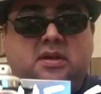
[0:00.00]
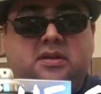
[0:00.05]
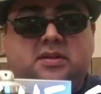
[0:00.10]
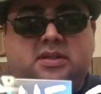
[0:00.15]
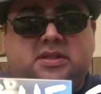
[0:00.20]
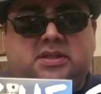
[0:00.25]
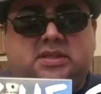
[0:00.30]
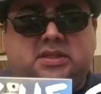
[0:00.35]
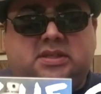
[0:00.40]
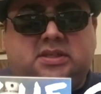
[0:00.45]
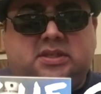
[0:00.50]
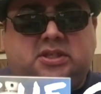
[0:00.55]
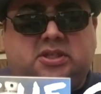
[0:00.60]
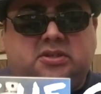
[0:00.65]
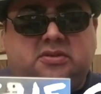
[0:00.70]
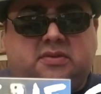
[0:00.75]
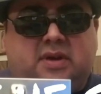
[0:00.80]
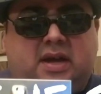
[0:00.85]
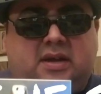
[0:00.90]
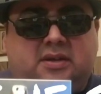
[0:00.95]
This is the
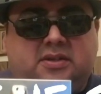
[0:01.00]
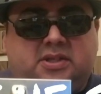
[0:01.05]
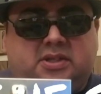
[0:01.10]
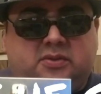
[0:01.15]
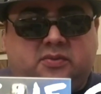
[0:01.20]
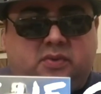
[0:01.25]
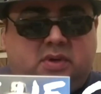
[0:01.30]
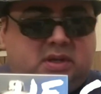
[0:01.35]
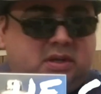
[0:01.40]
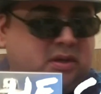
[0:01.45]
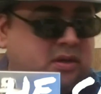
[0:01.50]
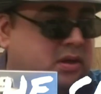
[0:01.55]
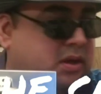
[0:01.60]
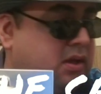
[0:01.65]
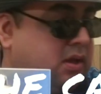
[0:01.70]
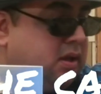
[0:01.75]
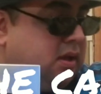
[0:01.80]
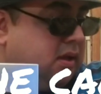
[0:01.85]
2 ounce one,